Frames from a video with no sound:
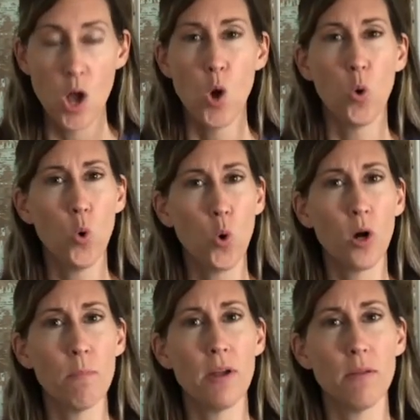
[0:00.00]
Or
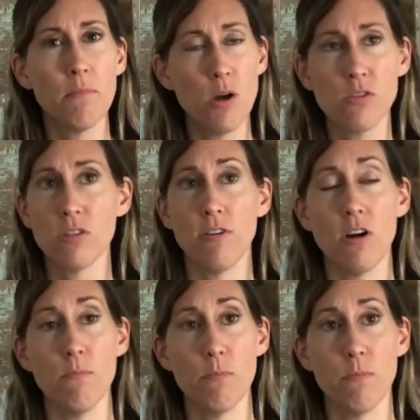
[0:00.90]
most of
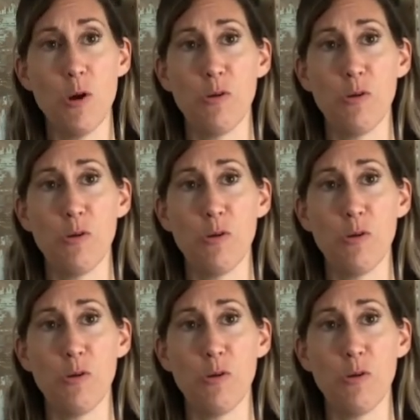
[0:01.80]
all, most